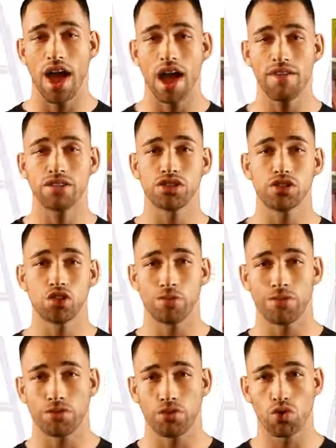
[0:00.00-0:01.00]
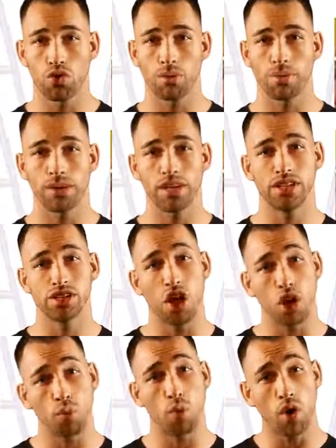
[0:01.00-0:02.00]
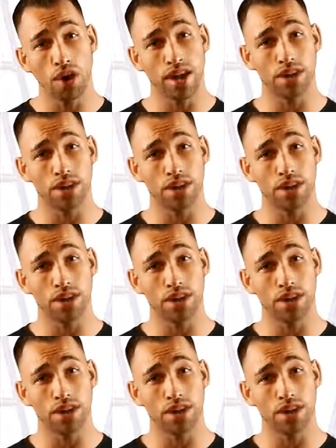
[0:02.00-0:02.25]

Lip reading: Having stupid form is on one